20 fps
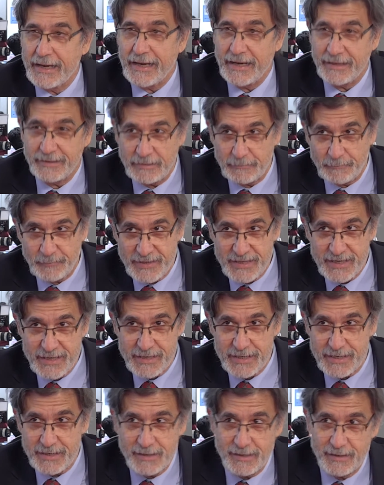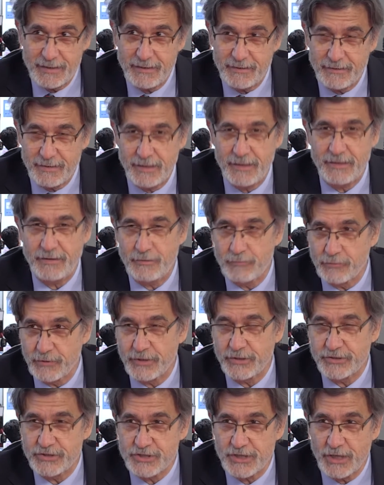And the P in the
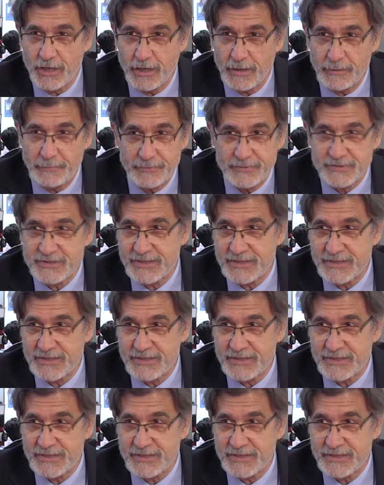word SHARP